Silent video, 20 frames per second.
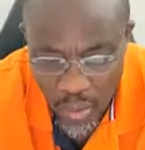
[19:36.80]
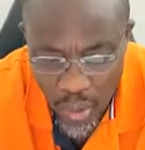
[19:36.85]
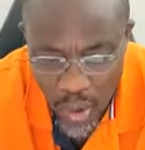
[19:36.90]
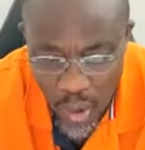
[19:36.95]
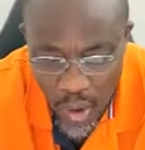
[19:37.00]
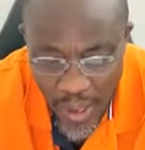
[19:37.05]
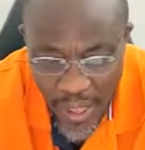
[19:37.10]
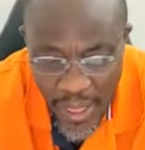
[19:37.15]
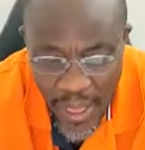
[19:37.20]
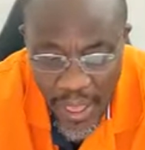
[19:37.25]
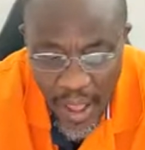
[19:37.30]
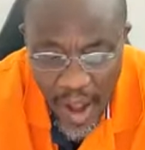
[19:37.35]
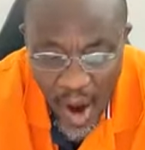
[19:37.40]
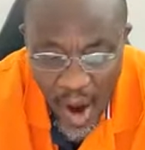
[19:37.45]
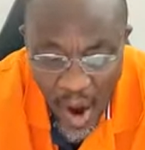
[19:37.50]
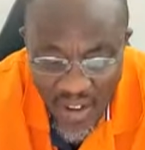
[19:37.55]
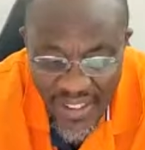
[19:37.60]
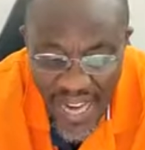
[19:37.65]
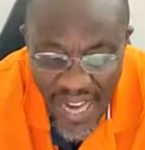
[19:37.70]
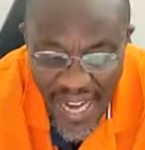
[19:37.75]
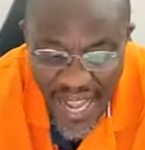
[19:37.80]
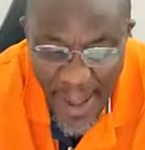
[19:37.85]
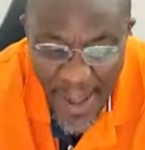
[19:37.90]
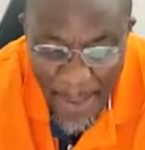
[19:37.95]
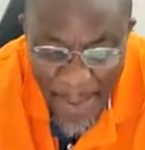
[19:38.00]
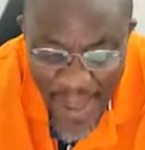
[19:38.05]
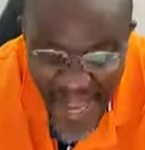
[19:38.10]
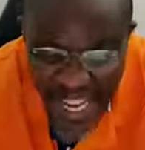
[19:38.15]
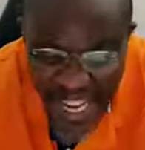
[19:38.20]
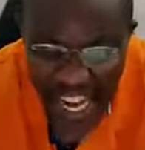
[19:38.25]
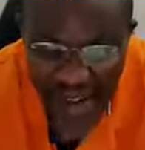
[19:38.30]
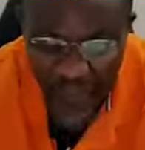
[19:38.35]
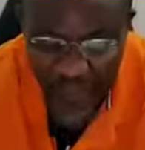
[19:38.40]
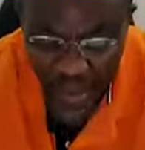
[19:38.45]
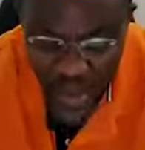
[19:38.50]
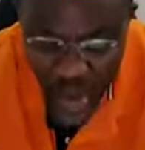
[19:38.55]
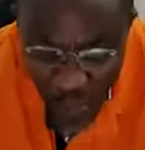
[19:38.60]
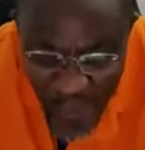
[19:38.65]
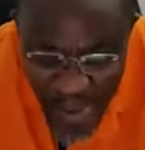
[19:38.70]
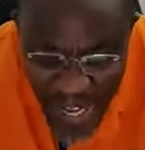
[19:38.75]
okay, or that can make him
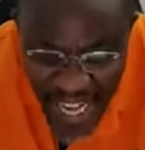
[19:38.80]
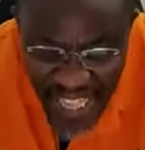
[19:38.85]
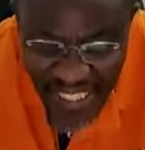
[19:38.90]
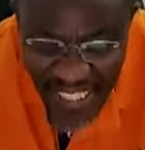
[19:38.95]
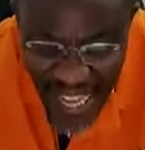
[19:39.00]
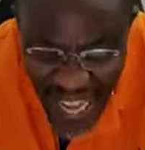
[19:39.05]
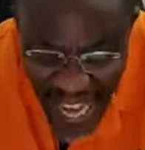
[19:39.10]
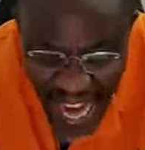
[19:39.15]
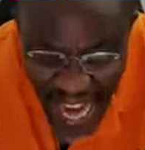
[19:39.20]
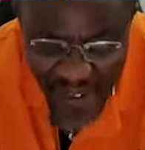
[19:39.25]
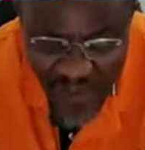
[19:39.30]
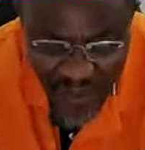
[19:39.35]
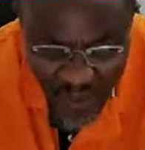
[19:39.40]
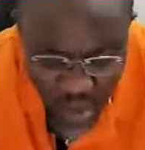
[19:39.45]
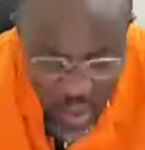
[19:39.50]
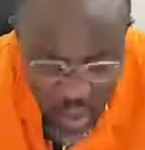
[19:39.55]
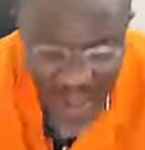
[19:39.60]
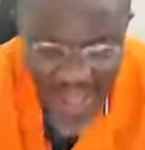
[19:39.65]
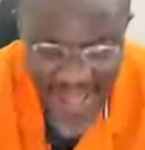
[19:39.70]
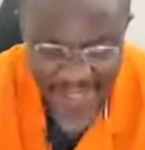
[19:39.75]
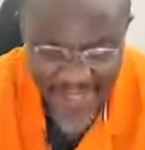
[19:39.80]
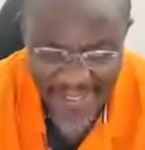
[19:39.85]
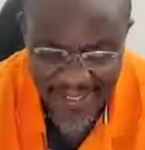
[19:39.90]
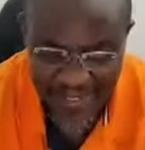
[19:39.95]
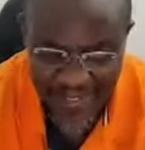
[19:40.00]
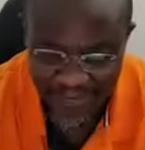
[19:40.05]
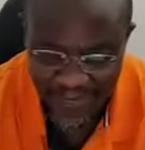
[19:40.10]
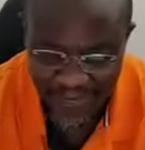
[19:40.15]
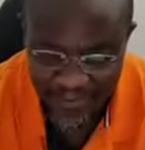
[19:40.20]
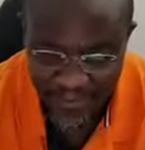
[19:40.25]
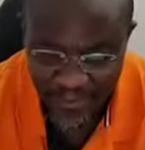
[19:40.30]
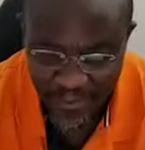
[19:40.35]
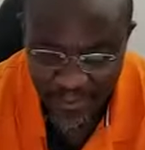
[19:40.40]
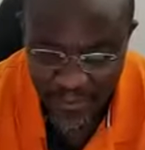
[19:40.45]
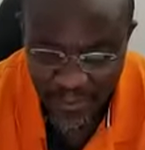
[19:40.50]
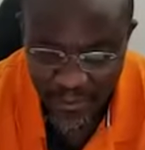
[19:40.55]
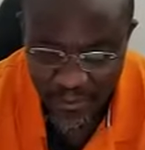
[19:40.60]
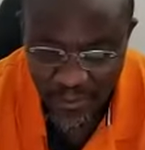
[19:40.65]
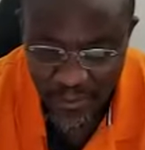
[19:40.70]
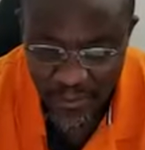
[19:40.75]
dominate the F U S. us.
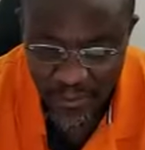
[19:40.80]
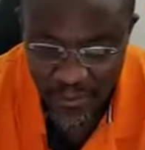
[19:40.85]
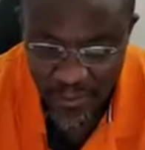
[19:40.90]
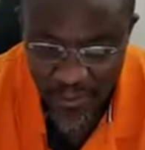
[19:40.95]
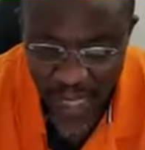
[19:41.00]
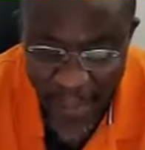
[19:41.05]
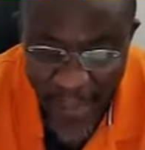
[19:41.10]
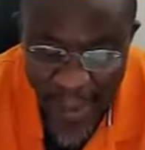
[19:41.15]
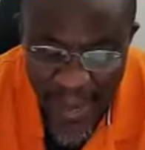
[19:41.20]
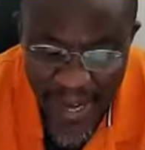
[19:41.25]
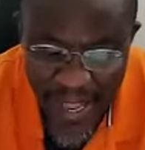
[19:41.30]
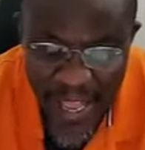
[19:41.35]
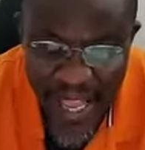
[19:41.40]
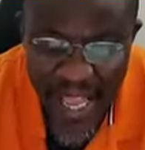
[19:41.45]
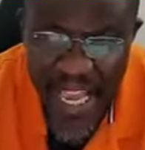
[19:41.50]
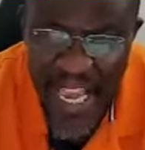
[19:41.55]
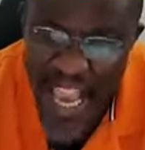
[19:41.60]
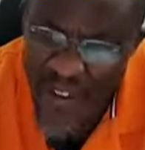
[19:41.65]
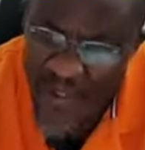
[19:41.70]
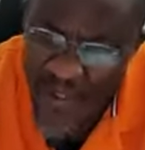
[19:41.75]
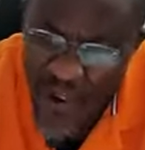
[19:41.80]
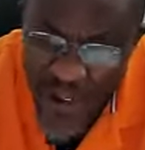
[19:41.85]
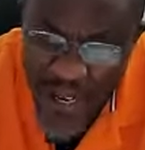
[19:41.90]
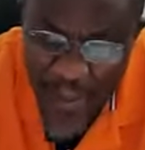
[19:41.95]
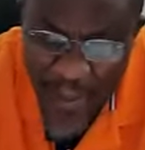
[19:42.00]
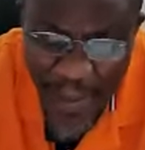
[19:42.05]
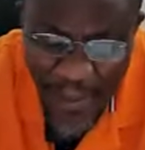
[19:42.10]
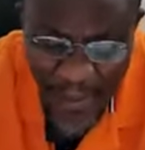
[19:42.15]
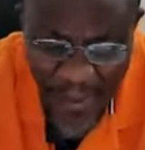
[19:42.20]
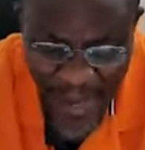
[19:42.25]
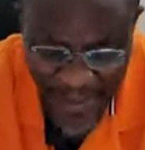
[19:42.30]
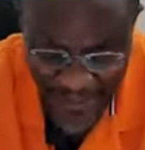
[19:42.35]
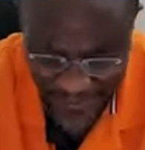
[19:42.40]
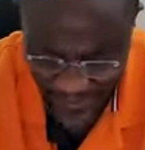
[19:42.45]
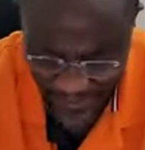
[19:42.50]
Amen. If you remember,